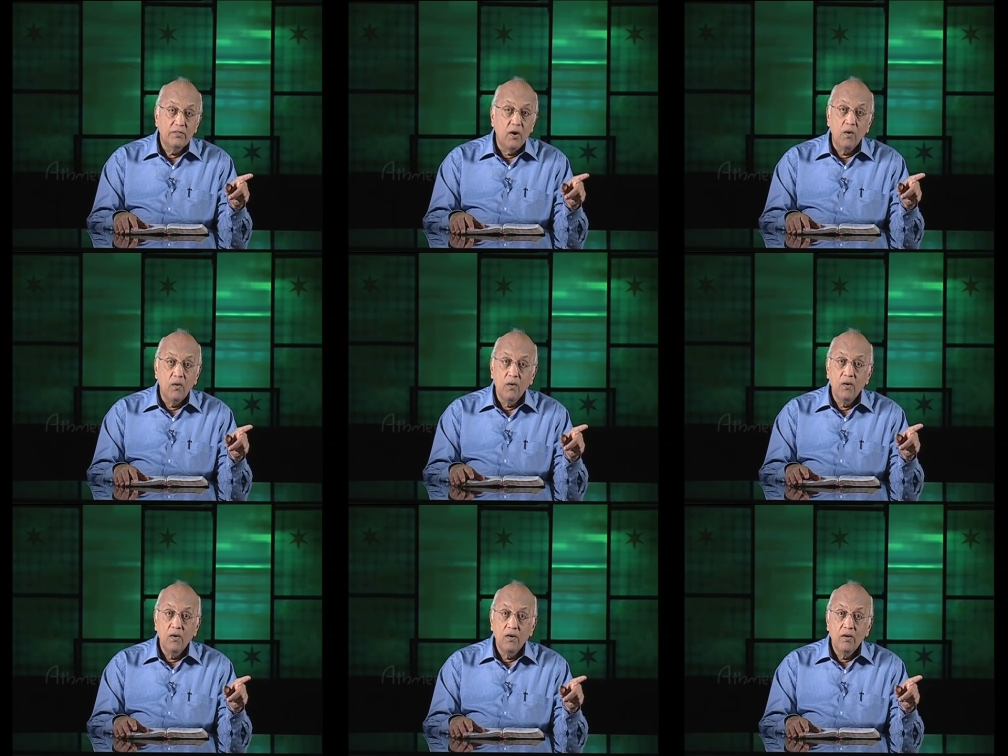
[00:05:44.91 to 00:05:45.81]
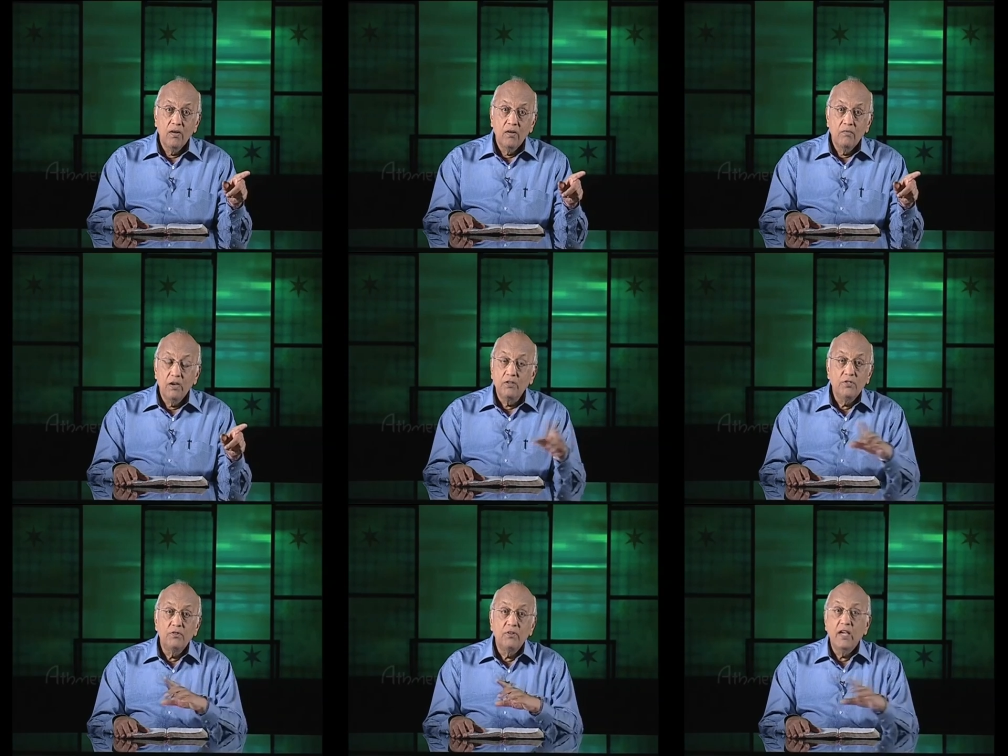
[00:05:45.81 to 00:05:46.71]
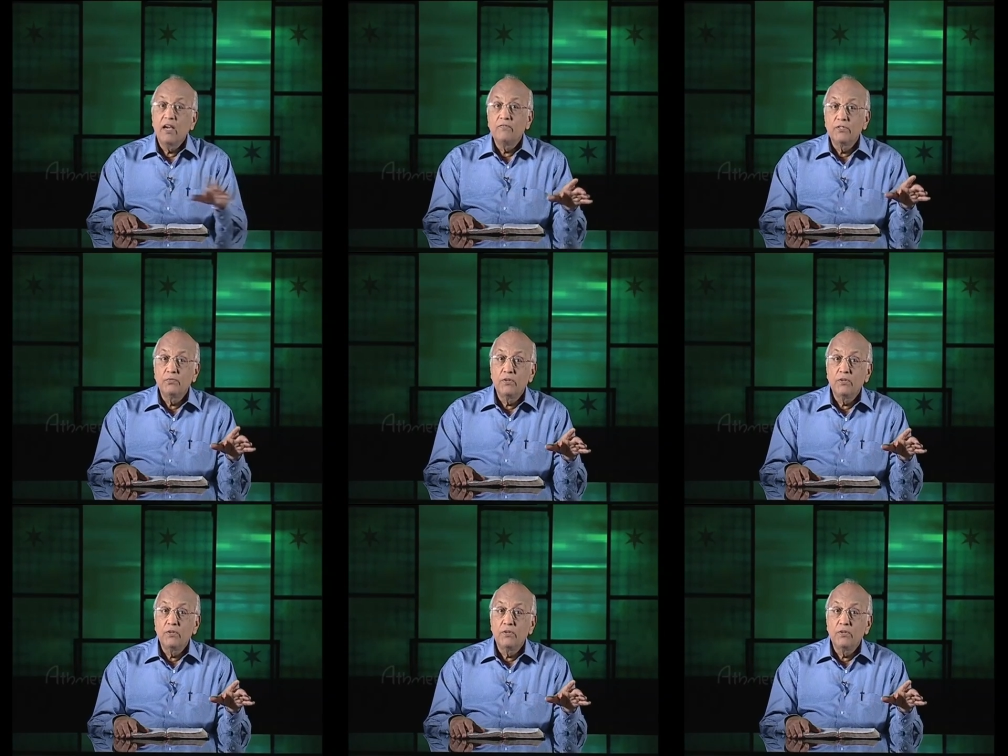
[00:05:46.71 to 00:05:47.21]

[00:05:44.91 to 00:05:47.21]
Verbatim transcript: No, because you don't care for